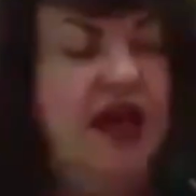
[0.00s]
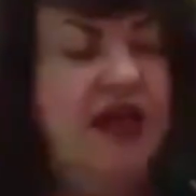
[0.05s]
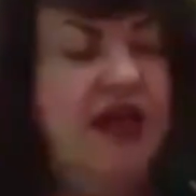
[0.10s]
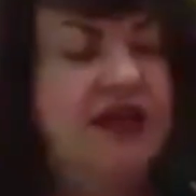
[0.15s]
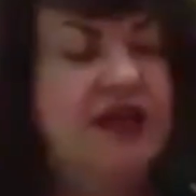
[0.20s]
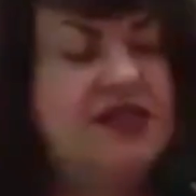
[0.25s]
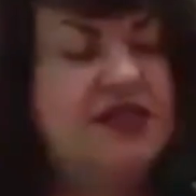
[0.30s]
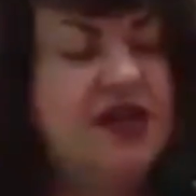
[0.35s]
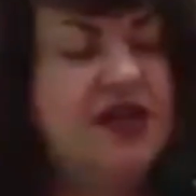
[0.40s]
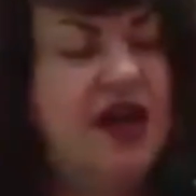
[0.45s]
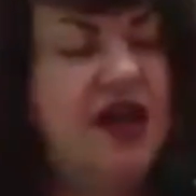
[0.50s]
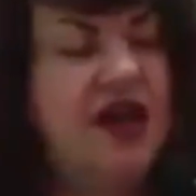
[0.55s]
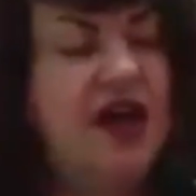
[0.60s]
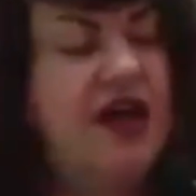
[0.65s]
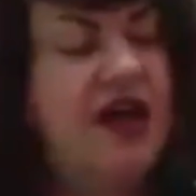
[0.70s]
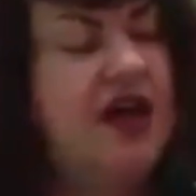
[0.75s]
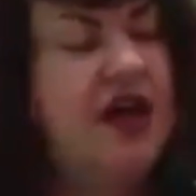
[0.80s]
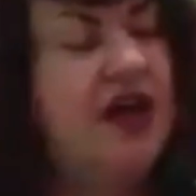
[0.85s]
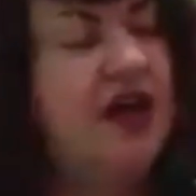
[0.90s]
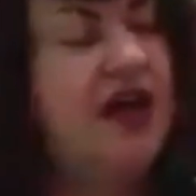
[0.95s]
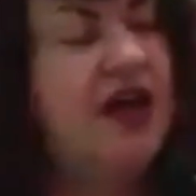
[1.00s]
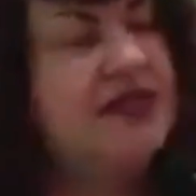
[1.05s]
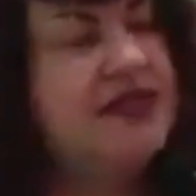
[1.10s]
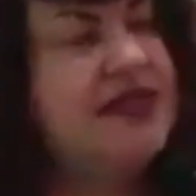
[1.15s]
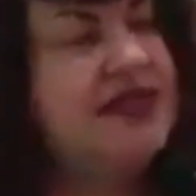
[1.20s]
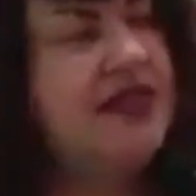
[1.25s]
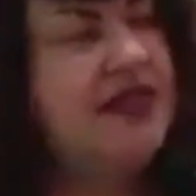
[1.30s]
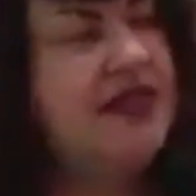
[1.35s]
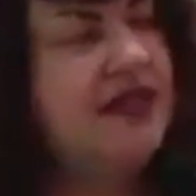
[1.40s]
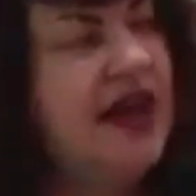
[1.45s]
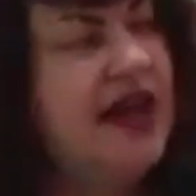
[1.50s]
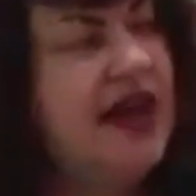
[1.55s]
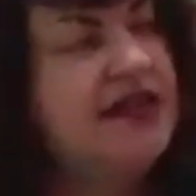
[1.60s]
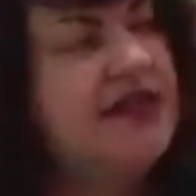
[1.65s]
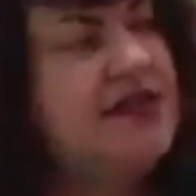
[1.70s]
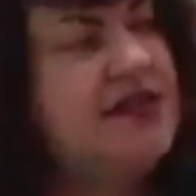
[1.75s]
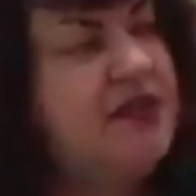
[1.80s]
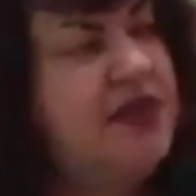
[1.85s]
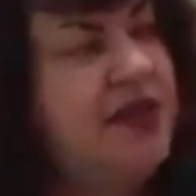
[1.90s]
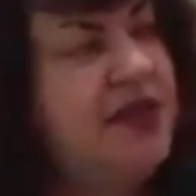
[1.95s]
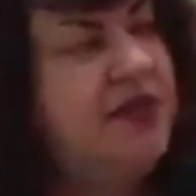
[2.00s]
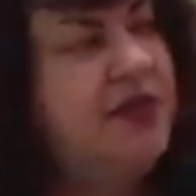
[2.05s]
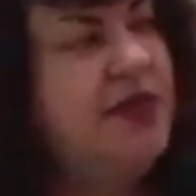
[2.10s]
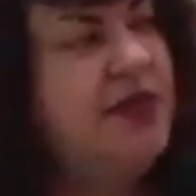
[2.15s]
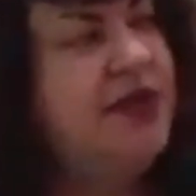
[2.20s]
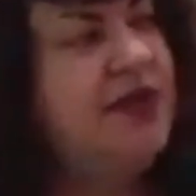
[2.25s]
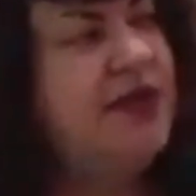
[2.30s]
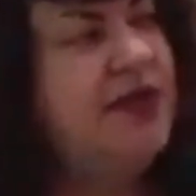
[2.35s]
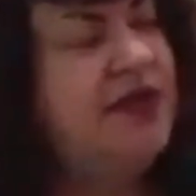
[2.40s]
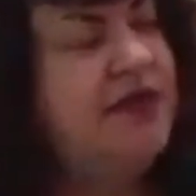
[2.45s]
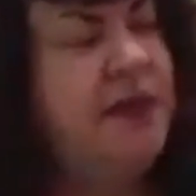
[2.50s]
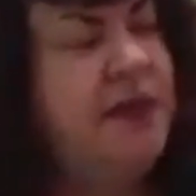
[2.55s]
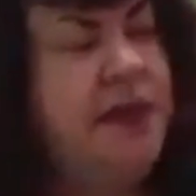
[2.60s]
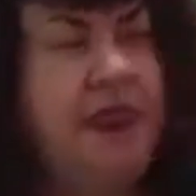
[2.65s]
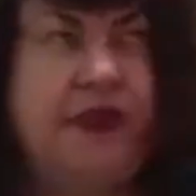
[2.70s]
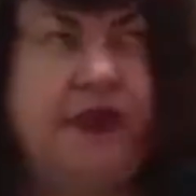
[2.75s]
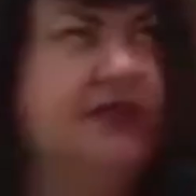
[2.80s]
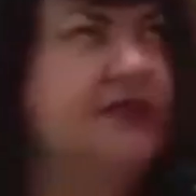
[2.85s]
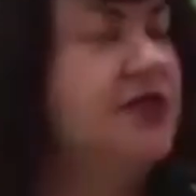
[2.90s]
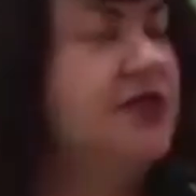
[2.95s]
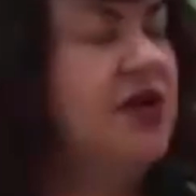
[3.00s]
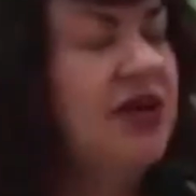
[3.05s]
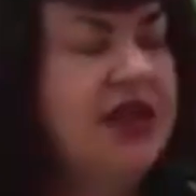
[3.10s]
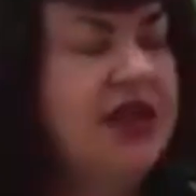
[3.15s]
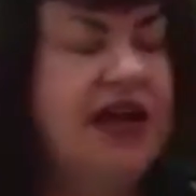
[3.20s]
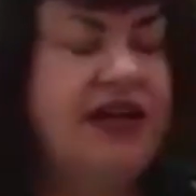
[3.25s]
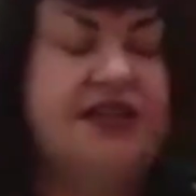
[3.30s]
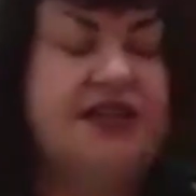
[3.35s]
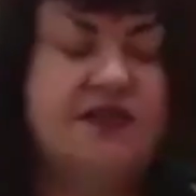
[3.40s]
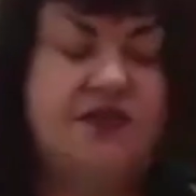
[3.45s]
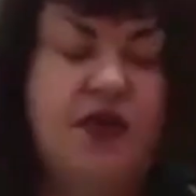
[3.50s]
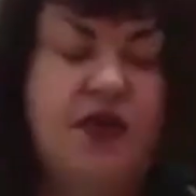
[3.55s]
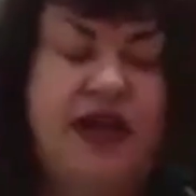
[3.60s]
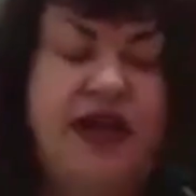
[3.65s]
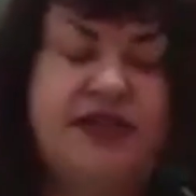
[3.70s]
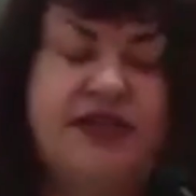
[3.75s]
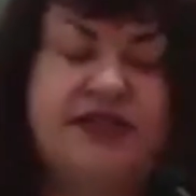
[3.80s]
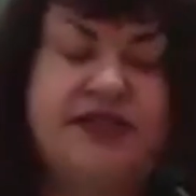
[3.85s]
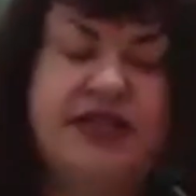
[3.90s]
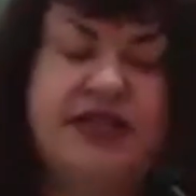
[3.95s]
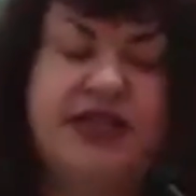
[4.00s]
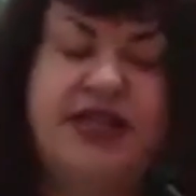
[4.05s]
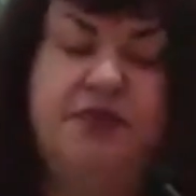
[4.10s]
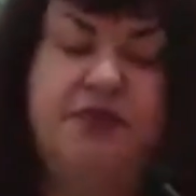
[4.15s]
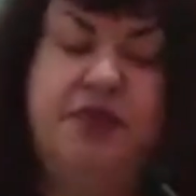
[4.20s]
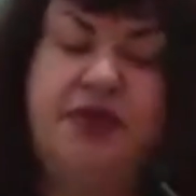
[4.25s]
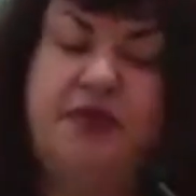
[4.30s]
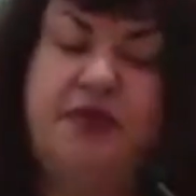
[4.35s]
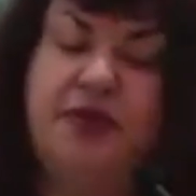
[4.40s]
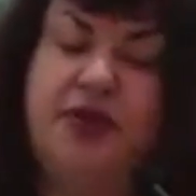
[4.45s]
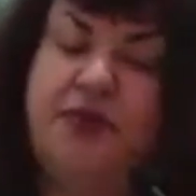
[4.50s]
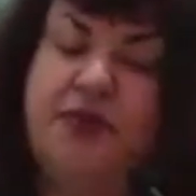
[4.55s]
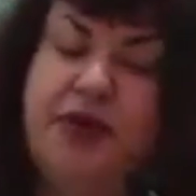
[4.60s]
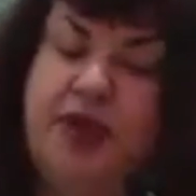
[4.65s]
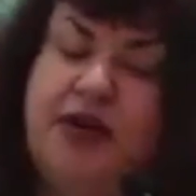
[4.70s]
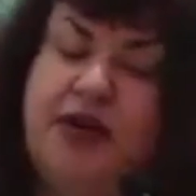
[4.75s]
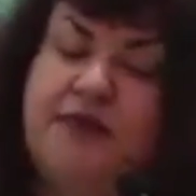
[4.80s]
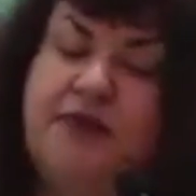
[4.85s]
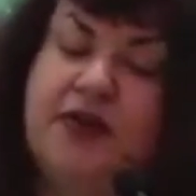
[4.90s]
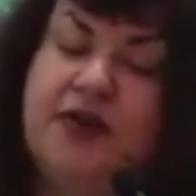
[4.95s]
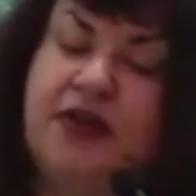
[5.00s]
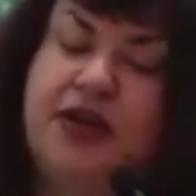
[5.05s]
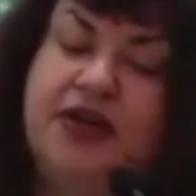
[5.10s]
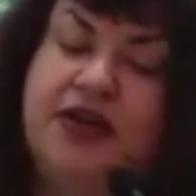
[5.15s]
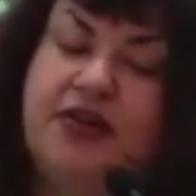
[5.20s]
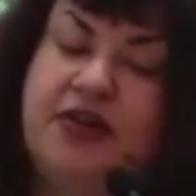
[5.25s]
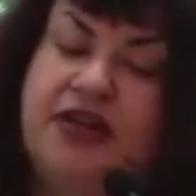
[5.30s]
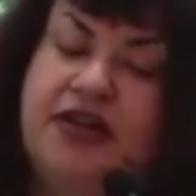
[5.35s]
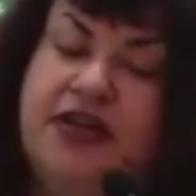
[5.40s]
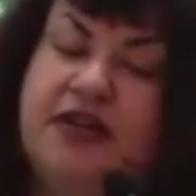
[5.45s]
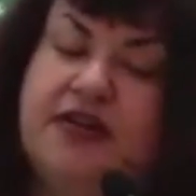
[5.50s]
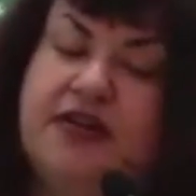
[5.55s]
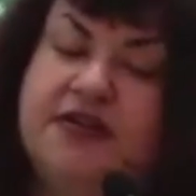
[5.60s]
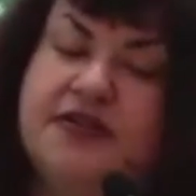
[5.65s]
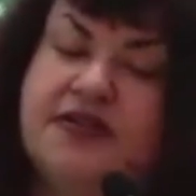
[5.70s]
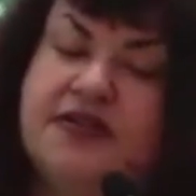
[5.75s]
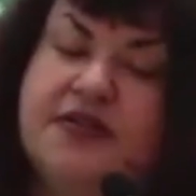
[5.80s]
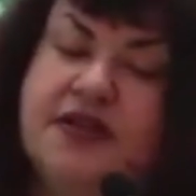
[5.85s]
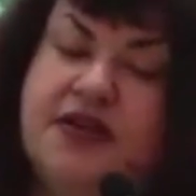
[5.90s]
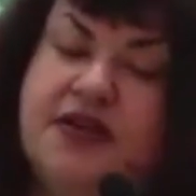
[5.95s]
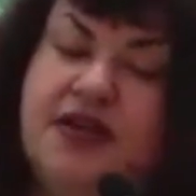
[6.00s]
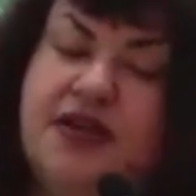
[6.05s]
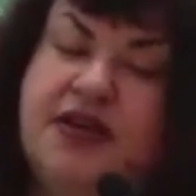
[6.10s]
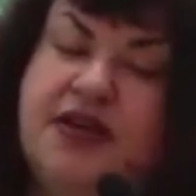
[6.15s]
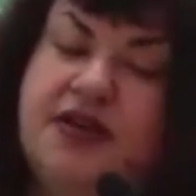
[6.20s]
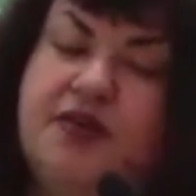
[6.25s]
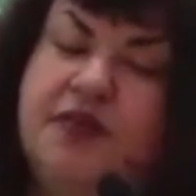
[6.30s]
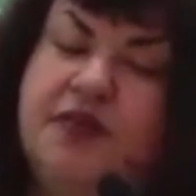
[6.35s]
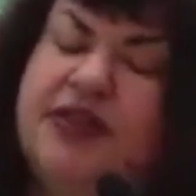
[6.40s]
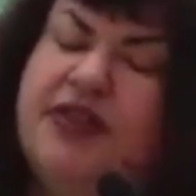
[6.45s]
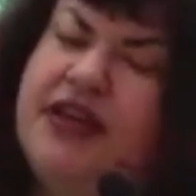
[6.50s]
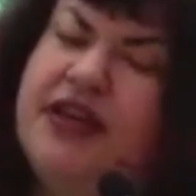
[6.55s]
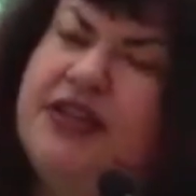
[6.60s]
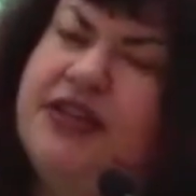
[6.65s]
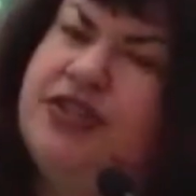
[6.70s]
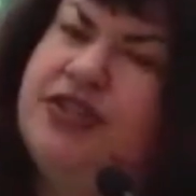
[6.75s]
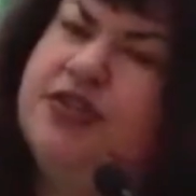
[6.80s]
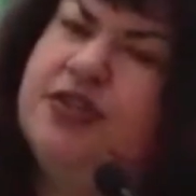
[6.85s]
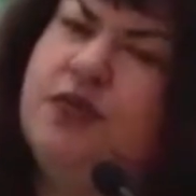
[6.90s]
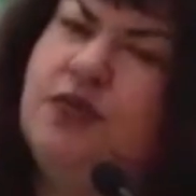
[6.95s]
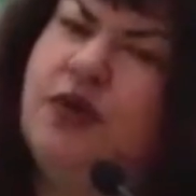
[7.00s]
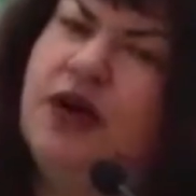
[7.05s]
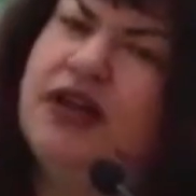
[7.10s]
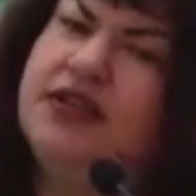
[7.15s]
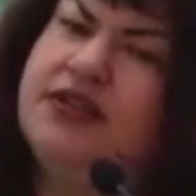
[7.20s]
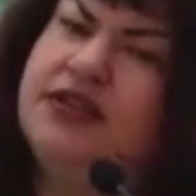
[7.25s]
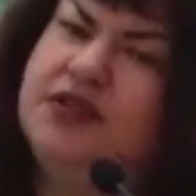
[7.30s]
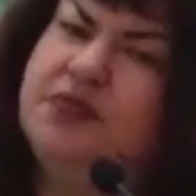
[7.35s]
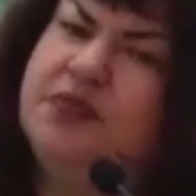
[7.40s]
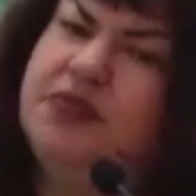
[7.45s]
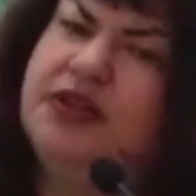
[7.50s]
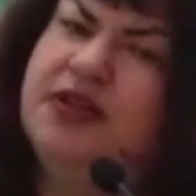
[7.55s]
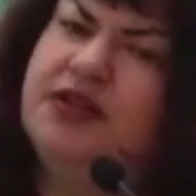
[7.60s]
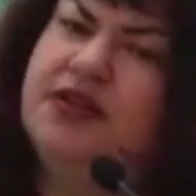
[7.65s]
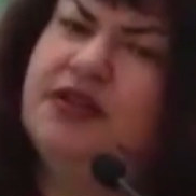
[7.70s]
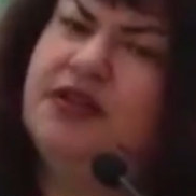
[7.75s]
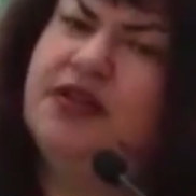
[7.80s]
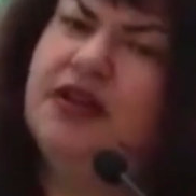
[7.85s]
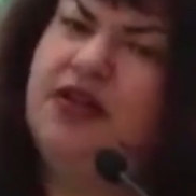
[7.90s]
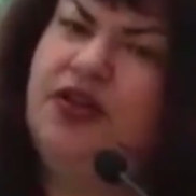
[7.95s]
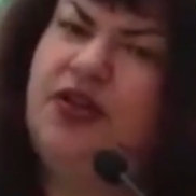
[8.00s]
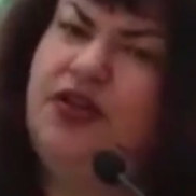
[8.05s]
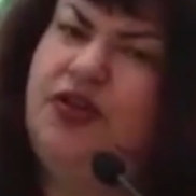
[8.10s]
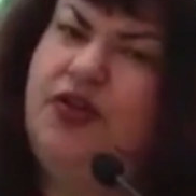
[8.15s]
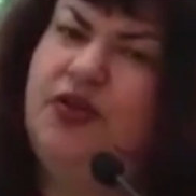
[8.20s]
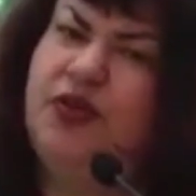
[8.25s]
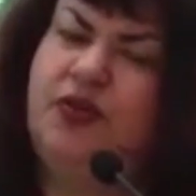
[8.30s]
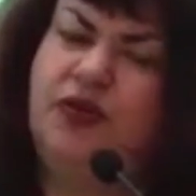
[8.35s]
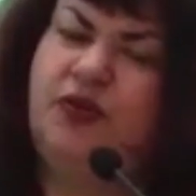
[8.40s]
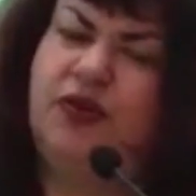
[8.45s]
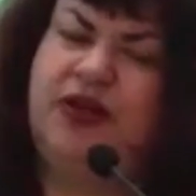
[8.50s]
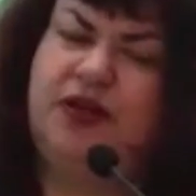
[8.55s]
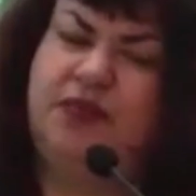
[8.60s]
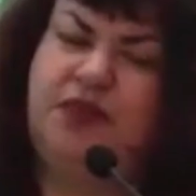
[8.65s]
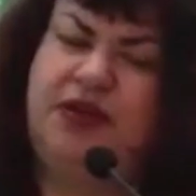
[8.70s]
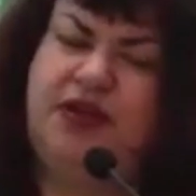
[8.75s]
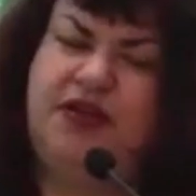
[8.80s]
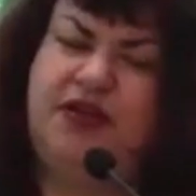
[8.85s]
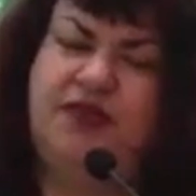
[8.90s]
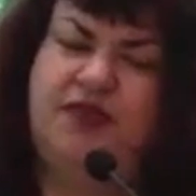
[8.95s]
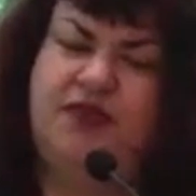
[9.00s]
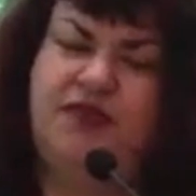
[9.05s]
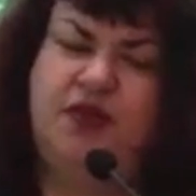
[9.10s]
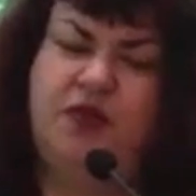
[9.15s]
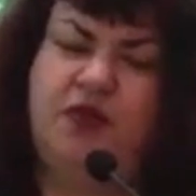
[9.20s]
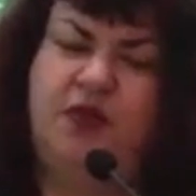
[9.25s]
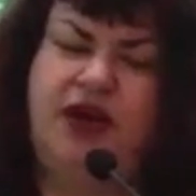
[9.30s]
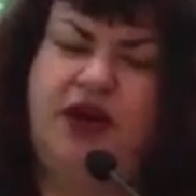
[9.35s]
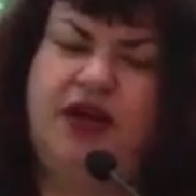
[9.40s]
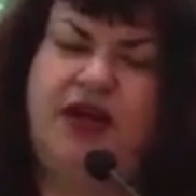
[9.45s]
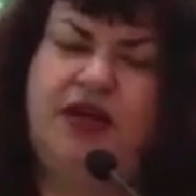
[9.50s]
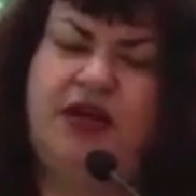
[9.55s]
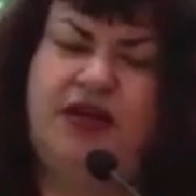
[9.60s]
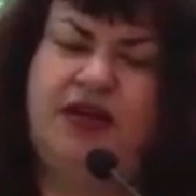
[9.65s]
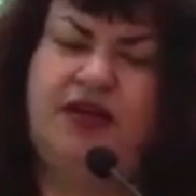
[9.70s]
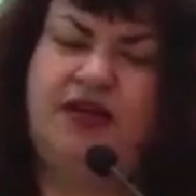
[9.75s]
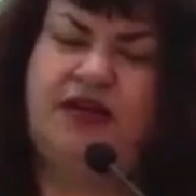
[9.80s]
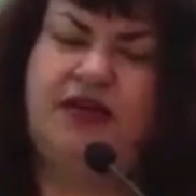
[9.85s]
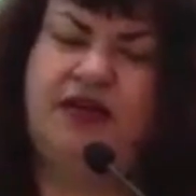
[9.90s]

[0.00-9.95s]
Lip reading: And it had seen lots of people, saw lots of ways to keep people apart for 100 years, but they too wanted to build a new and peaceful way.